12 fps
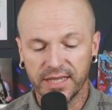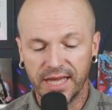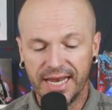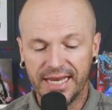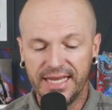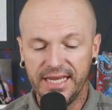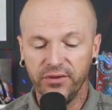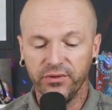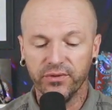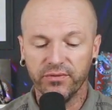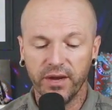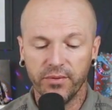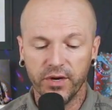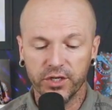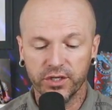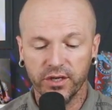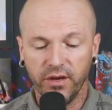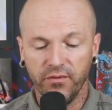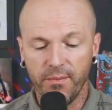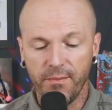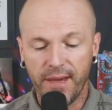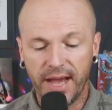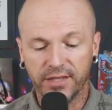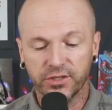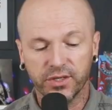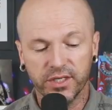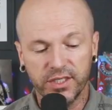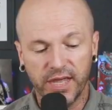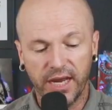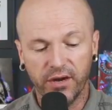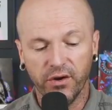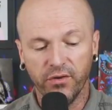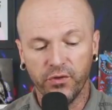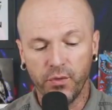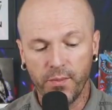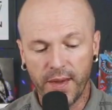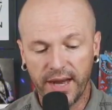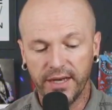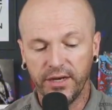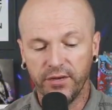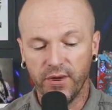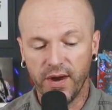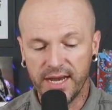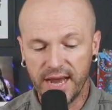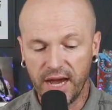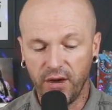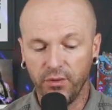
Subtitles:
and heal the vibration of the master container of humanity right now